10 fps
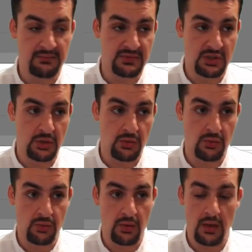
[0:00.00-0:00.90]

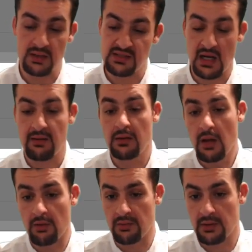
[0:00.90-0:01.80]
to set up a
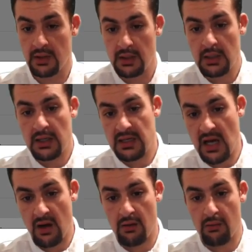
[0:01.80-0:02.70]
loan.
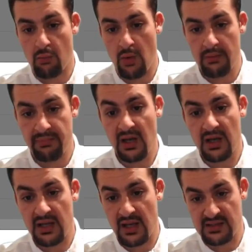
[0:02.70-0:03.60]
Now, one
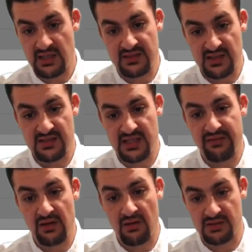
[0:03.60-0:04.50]
Bitconnect is at
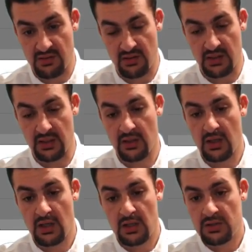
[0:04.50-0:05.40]
$67 currently,
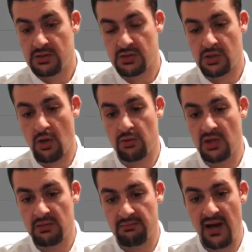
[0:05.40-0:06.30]
so you
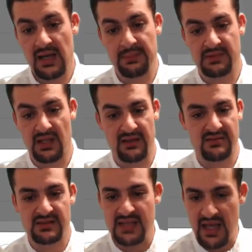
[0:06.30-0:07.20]
can buy up to like
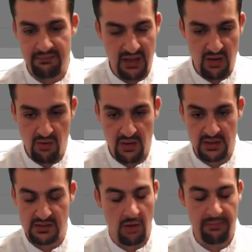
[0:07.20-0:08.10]
10
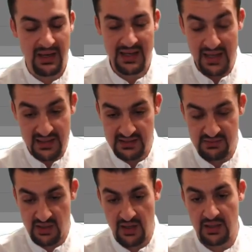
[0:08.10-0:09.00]
Bitcoins or Bitconnects. I'm
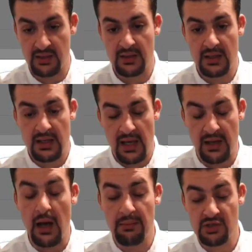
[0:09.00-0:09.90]
sorry, and
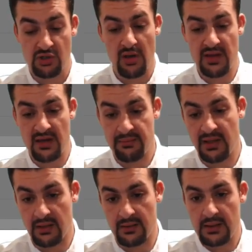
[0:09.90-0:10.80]
I'm going to show you that in a
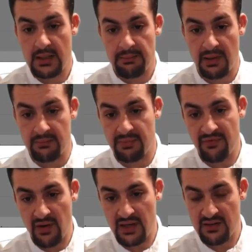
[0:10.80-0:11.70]
bit. But
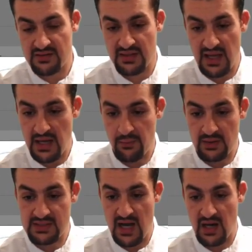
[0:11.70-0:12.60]
before I get into that, I want
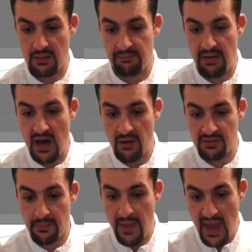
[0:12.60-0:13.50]
to talk about the
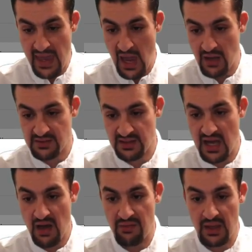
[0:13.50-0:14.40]
payouts and
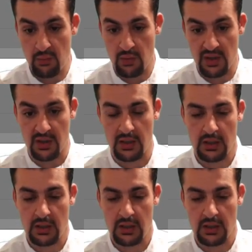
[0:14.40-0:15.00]
how they work.